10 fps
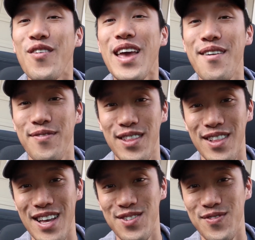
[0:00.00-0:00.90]
have for the
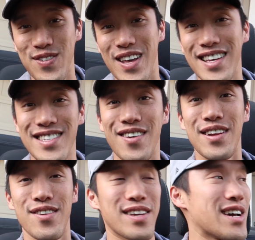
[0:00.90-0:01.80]
last few days out
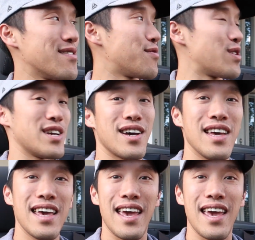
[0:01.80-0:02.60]
here in California.